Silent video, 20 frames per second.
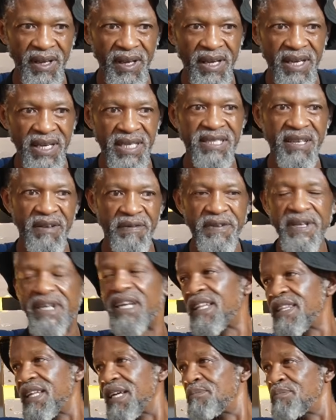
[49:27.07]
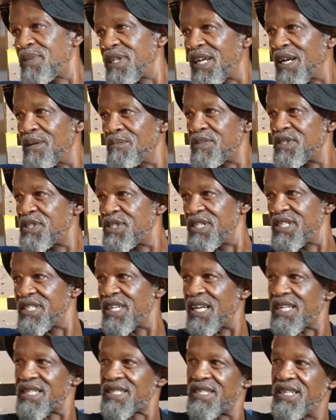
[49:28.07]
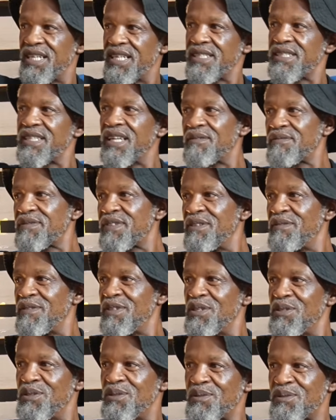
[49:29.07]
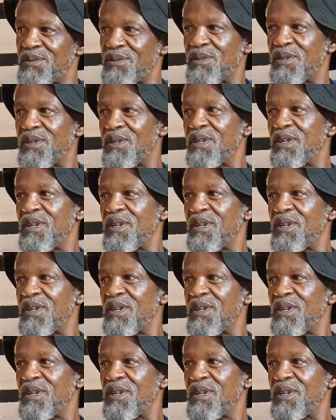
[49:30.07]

is a figure that becomes Jesus later. I've given you